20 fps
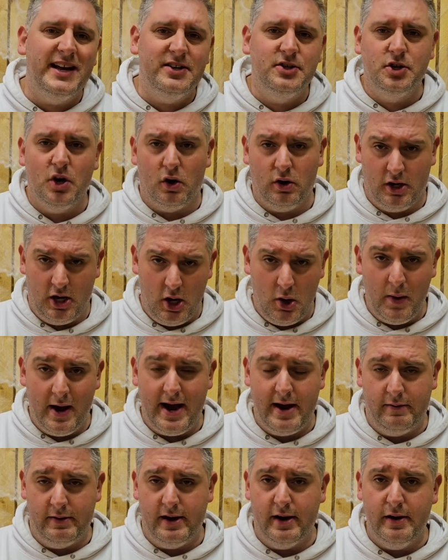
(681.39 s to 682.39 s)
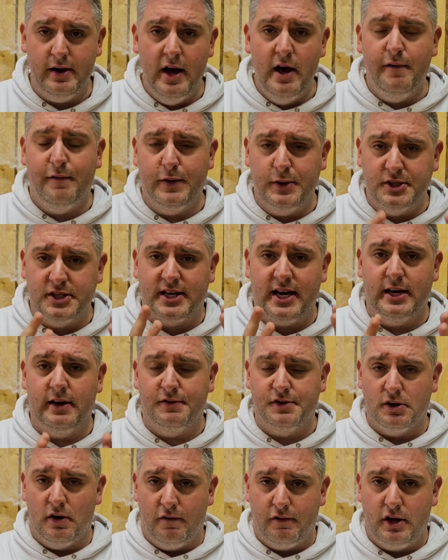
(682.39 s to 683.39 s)
indoor queue area for you to kind of
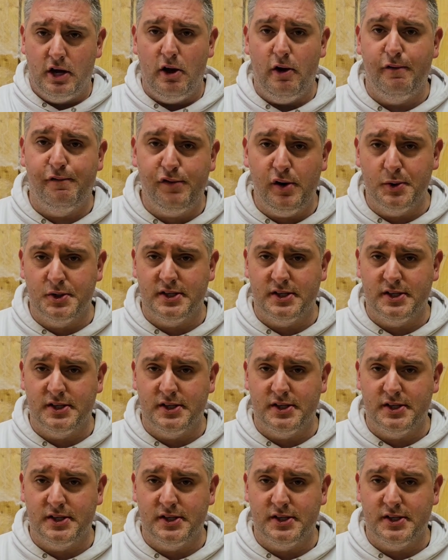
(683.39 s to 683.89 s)
sort of queue through.